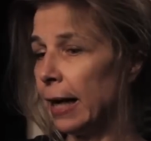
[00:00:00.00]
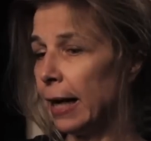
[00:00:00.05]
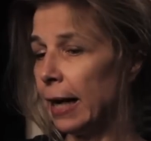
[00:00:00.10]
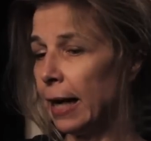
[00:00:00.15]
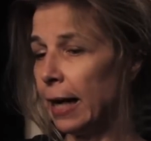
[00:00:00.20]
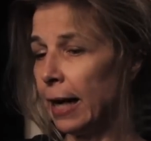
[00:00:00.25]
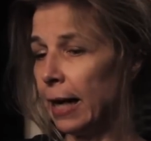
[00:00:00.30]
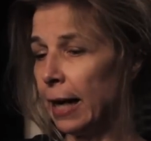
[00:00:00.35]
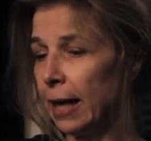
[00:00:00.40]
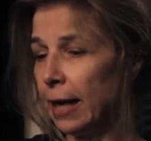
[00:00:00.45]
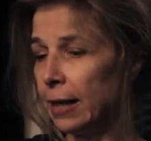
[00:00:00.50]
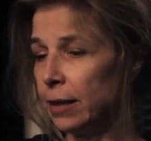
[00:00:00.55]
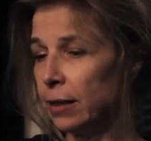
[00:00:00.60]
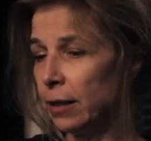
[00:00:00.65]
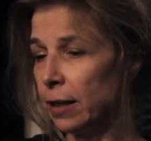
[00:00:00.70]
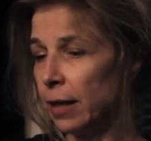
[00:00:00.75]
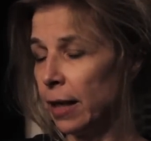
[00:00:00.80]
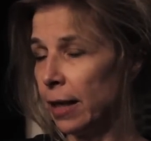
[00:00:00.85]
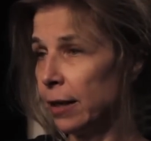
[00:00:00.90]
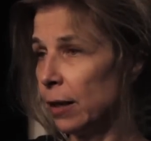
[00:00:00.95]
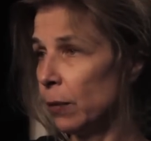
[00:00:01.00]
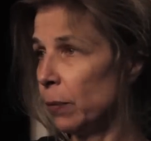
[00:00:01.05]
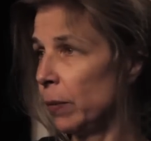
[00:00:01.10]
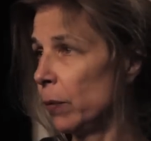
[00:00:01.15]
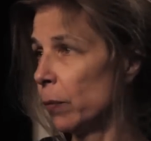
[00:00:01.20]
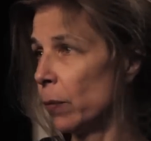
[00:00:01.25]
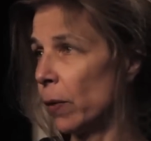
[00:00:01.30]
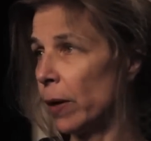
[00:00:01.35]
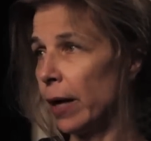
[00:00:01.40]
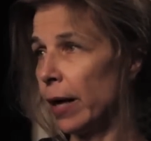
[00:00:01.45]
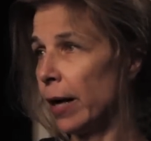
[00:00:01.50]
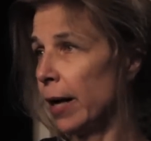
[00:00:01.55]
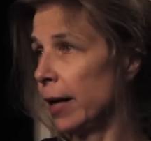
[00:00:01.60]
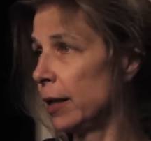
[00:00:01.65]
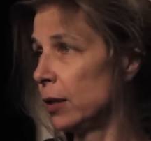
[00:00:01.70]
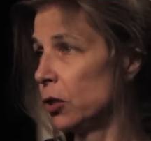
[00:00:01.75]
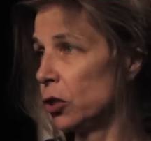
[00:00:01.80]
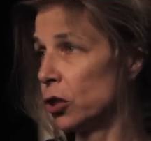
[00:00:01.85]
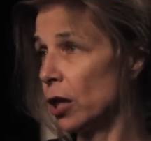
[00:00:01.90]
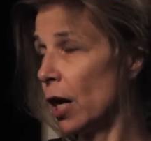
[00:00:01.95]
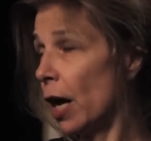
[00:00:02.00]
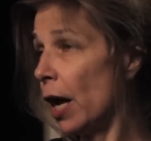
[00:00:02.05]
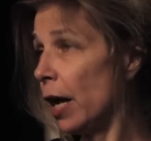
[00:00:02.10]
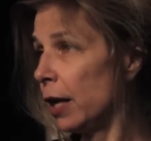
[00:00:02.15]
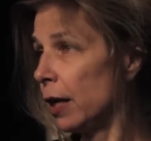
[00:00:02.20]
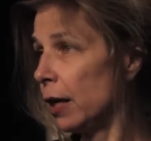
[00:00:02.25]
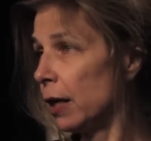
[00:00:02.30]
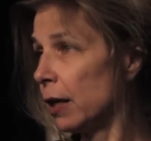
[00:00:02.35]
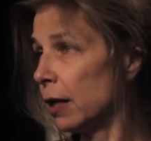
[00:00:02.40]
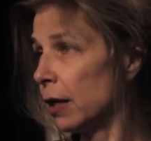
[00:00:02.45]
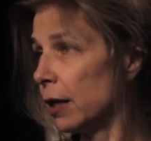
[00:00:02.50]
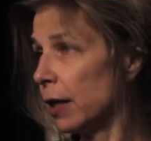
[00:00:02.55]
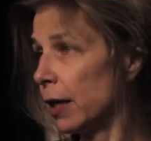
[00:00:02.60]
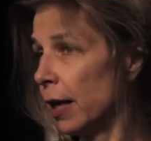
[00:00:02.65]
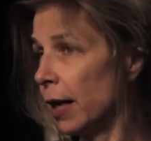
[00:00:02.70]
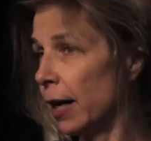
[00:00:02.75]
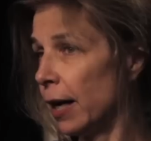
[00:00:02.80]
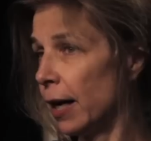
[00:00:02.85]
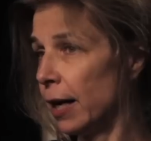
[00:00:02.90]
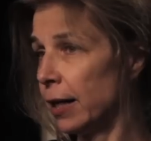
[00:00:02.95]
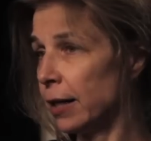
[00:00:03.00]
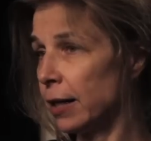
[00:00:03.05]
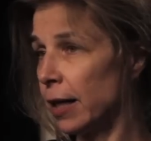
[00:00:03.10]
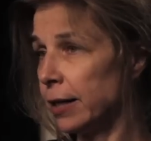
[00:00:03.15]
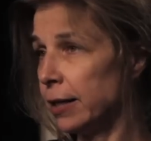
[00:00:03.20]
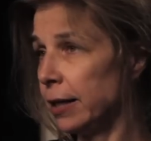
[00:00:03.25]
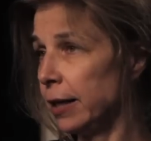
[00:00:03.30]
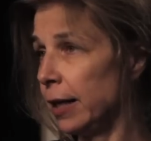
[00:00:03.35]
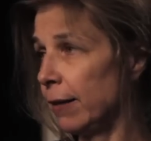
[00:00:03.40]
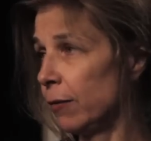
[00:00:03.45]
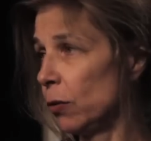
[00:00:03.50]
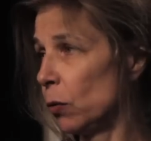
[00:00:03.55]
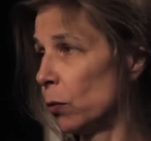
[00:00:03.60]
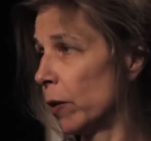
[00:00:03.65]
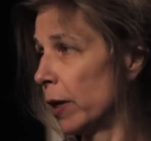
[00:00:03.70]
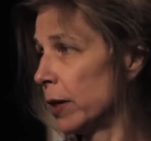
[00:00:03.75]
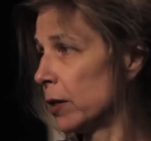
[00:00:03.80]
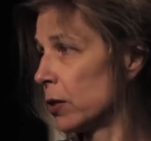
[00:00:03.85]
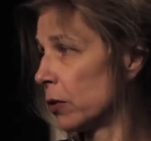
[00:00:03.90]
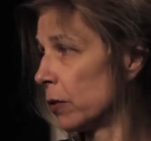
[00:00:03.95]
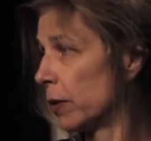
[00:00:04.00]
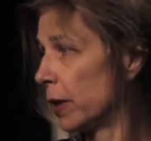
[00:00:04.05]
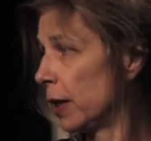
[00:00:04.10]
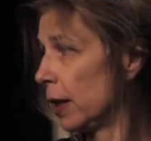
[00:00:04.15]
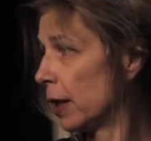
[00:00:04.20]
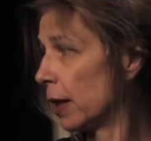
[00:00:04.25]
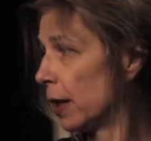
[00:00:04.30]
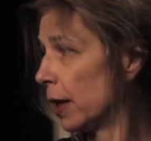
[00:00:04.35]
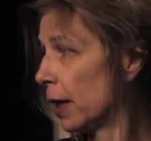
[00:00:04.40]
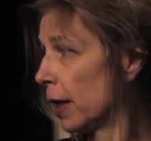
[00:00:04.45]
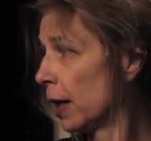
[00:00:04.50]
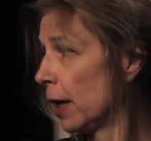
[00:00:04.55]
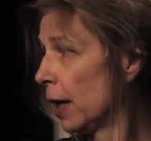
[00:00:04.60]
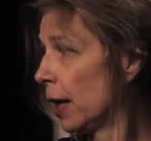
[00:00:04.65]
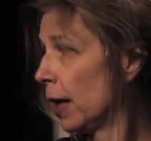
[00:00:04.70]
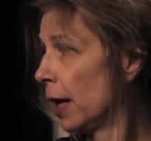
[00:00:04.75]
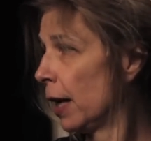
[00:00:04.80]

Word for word: And, and then we went ahead and shot it. And I didn't have the rights or anything.